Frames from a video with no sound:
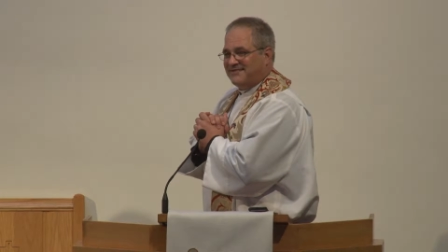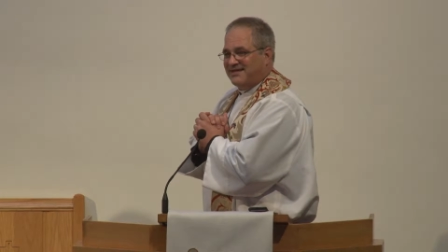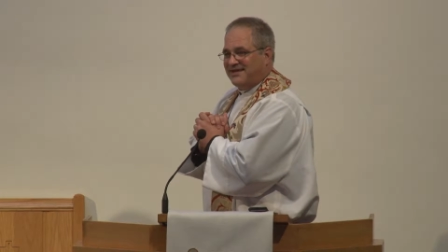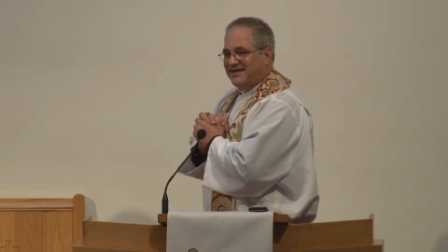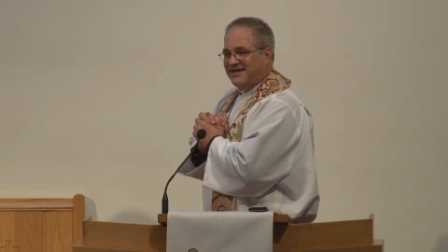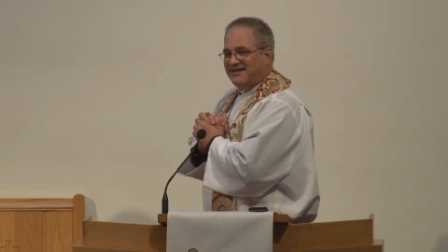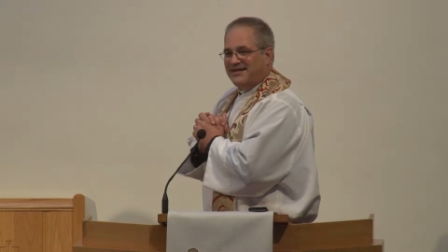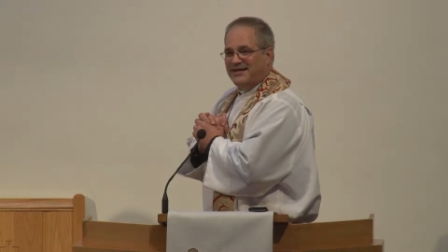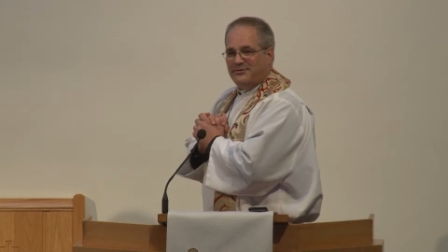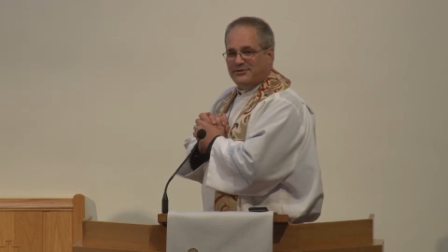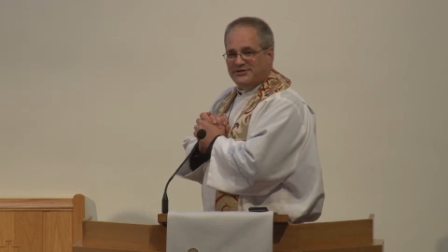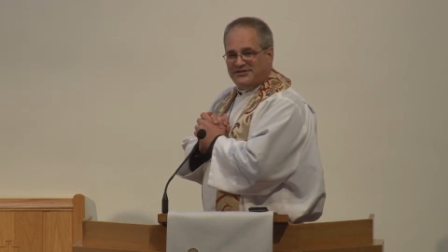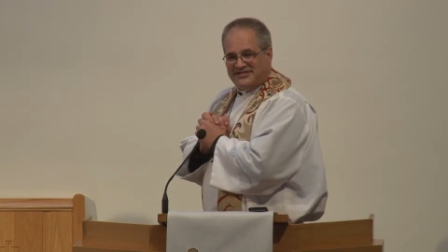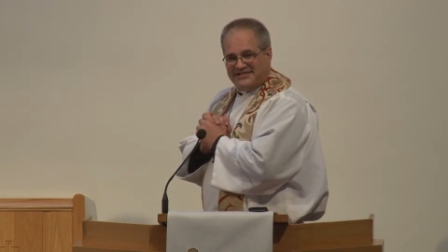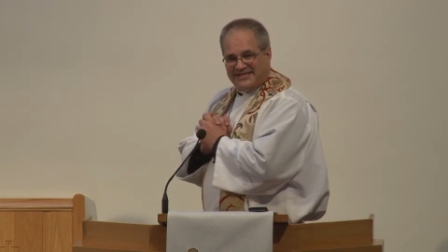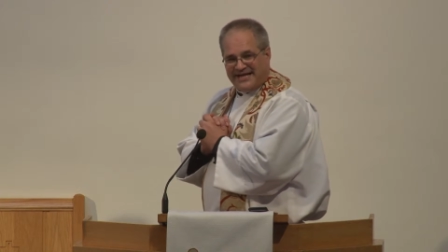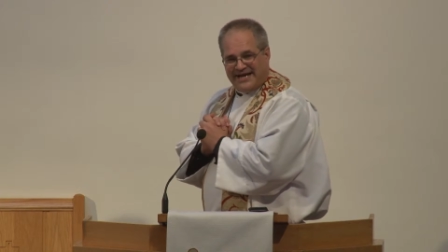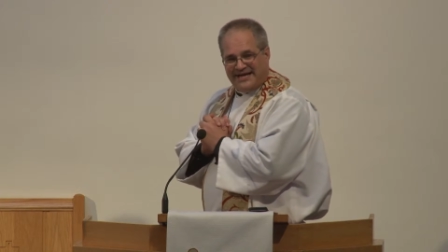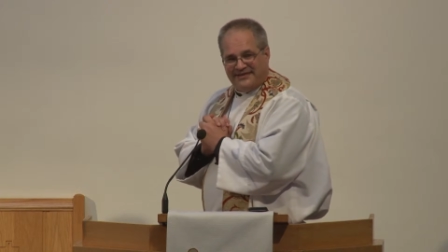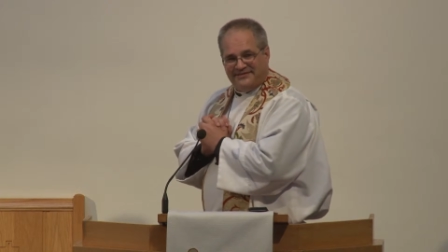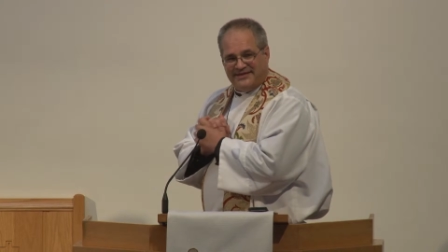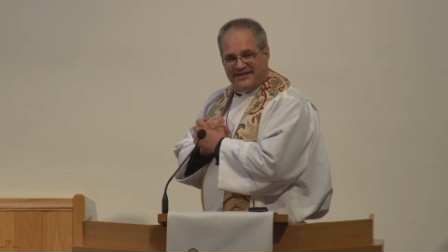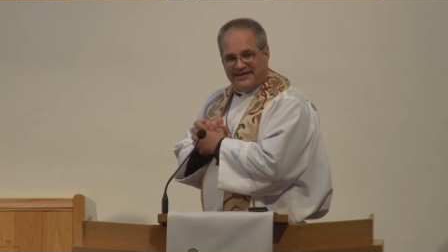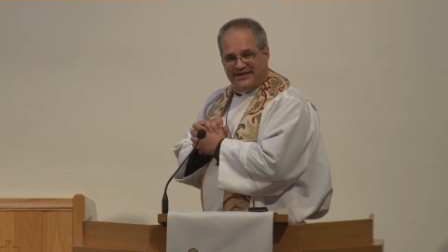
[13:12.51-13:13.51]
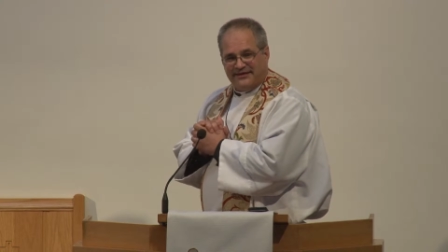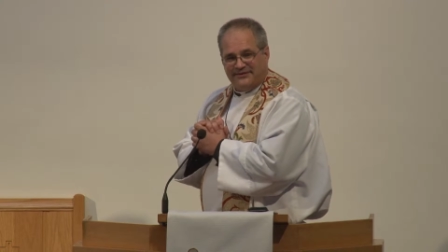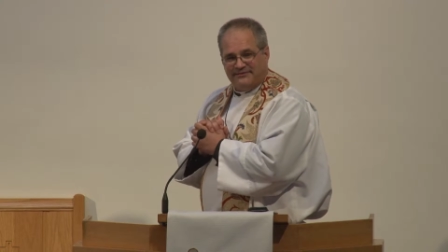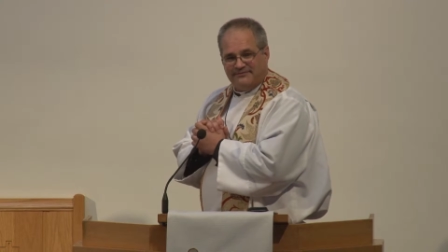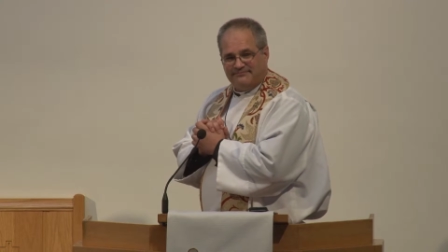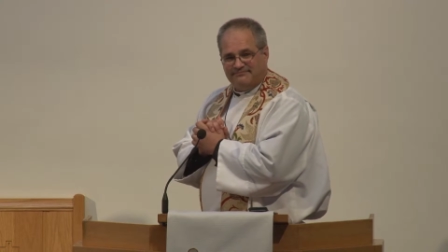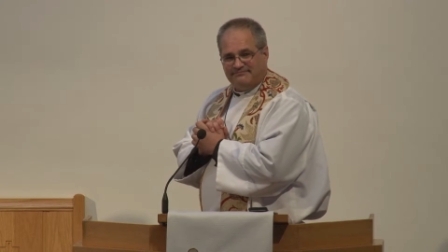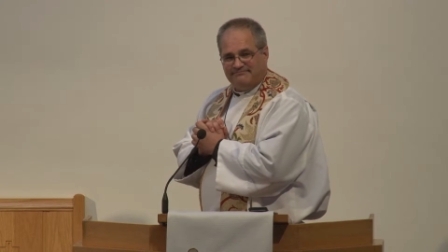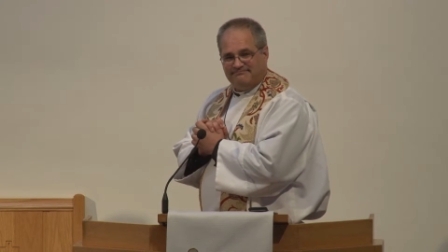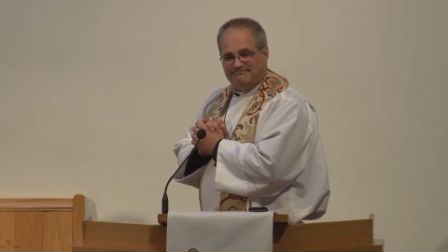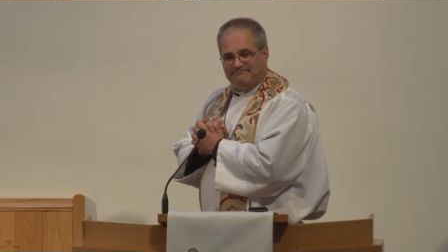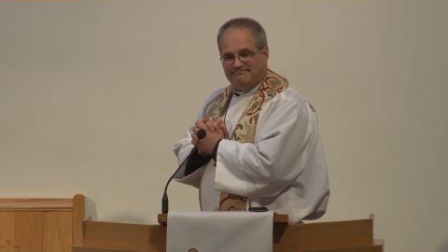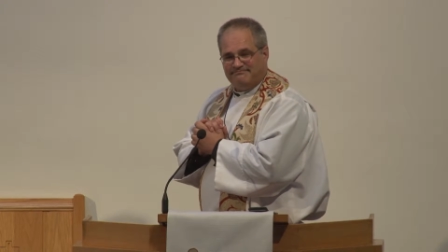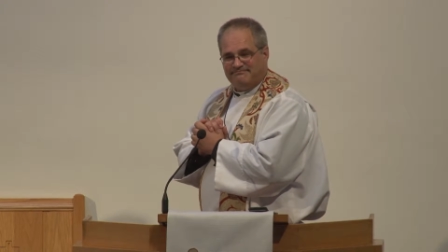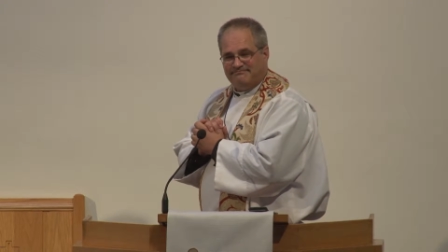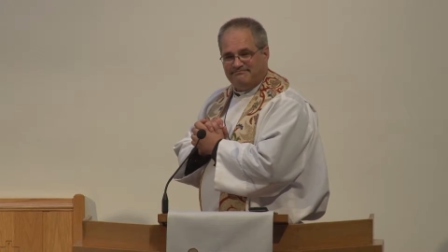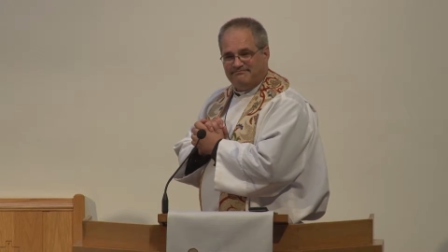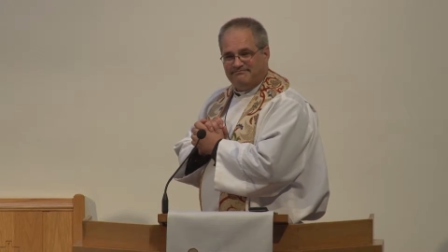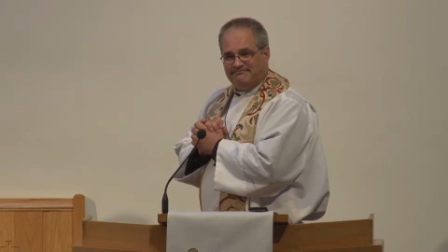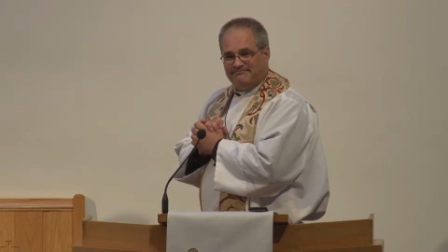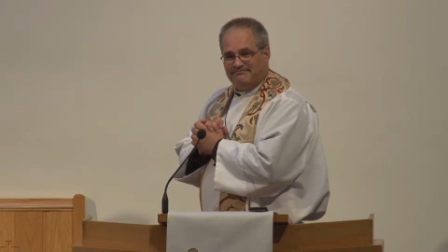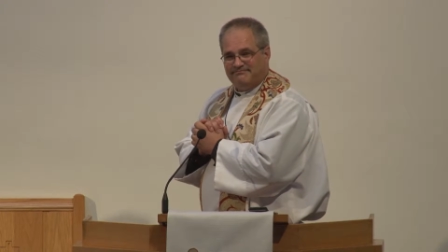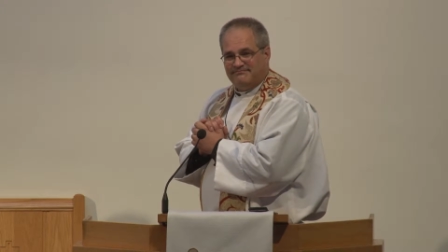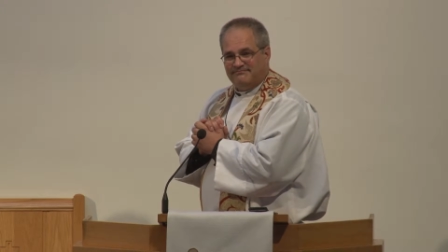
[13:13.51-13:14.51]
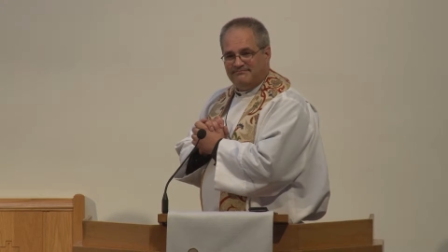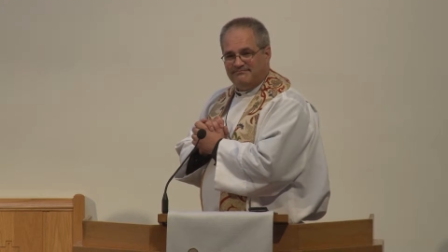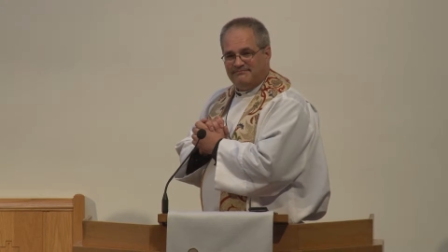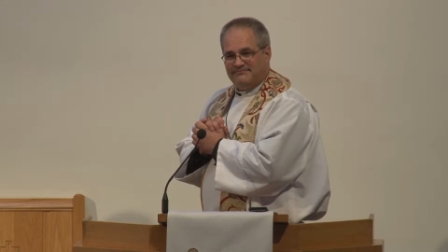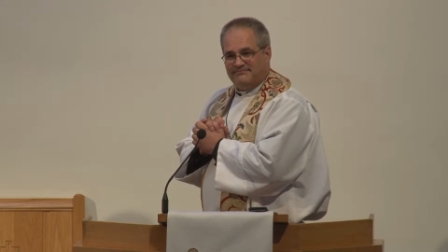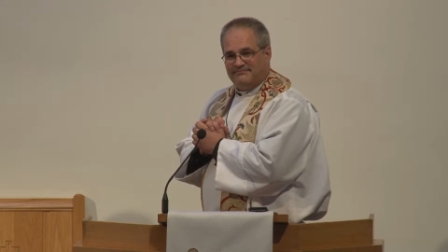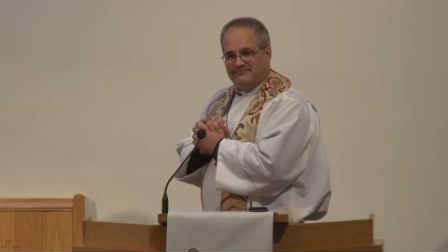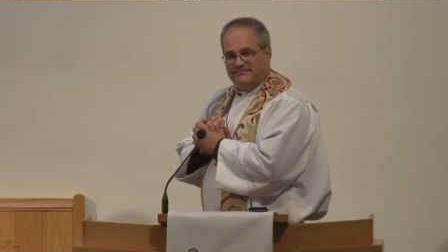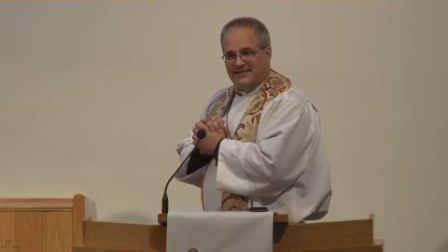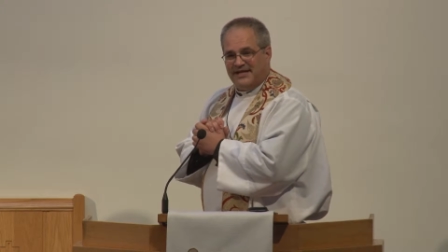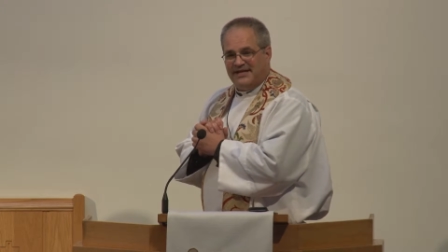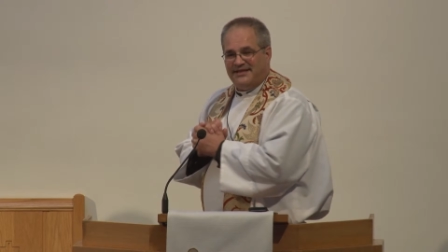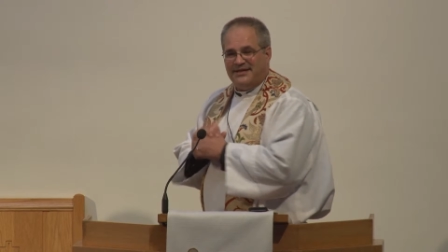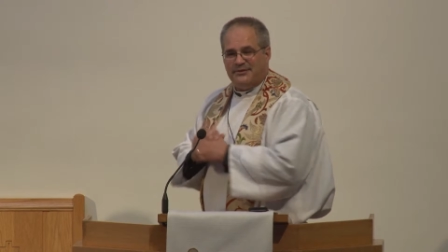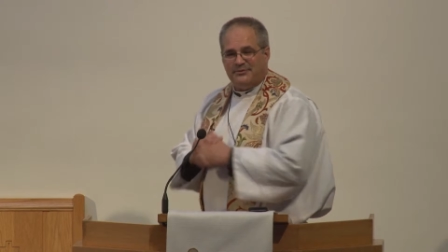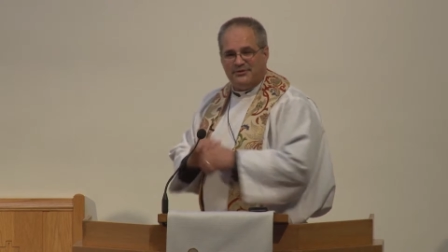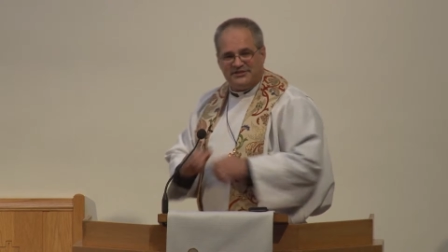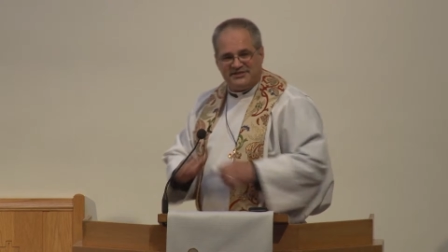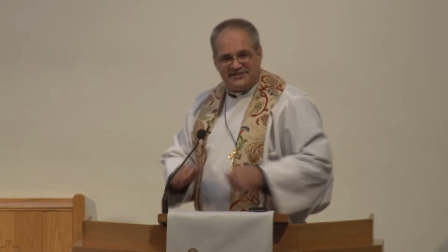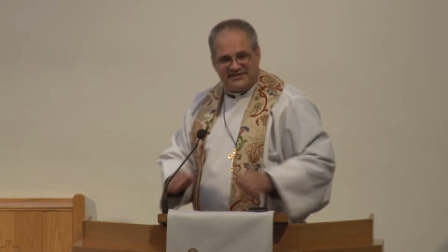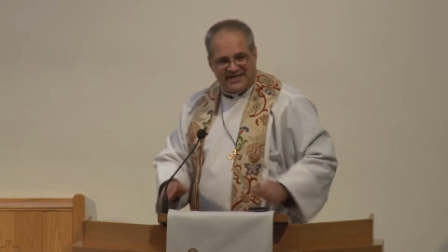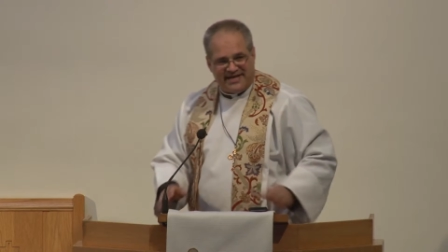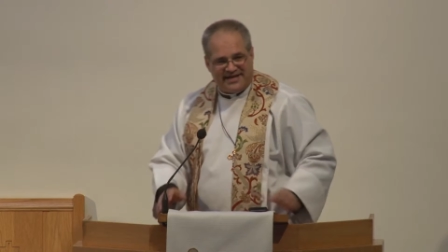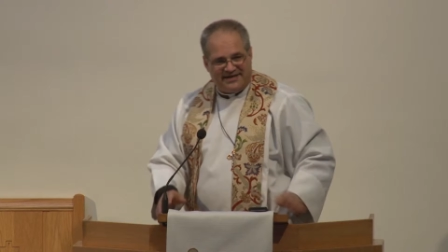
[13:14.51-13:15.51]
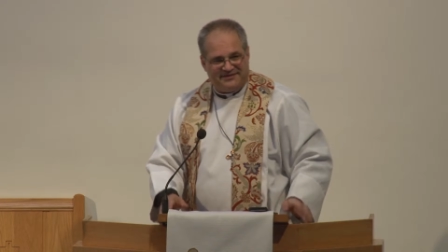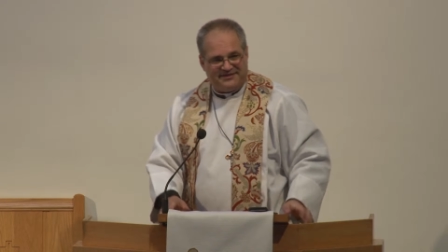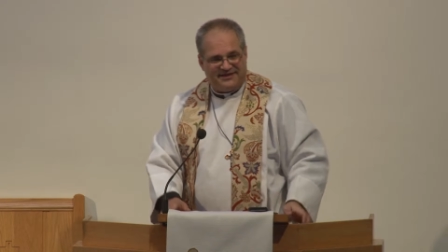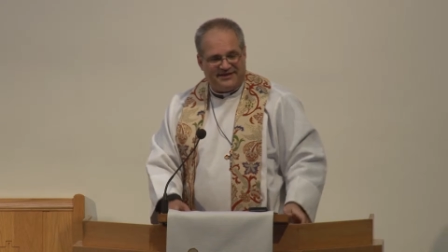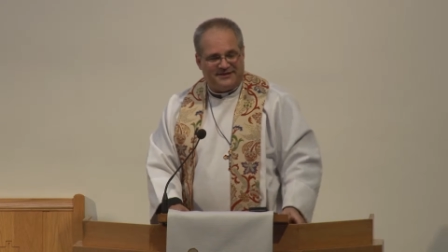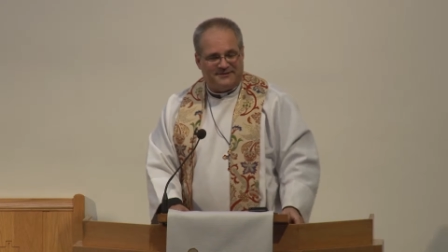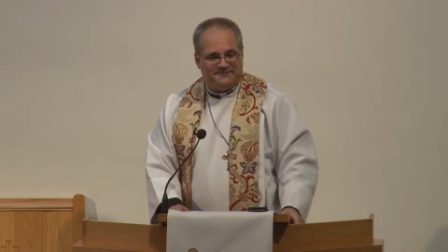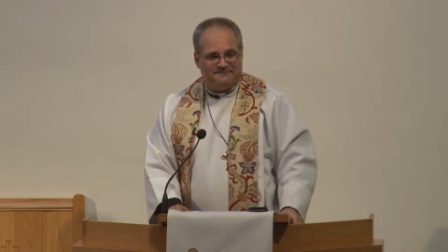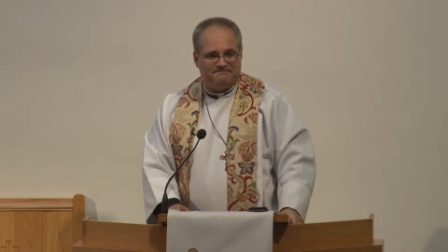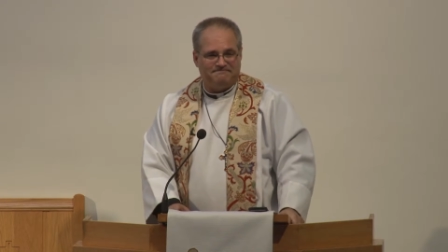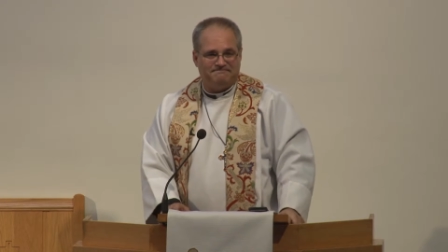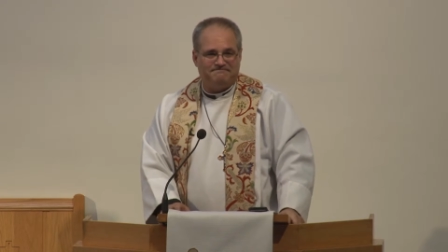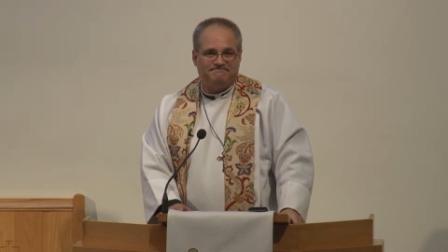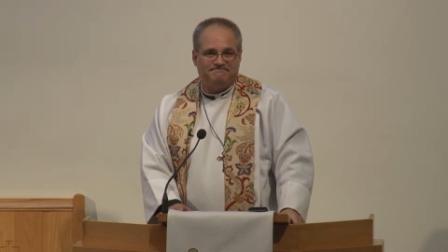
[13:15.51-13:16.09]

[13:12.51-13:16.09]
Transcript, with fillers: and they would stand there. And they would stand there.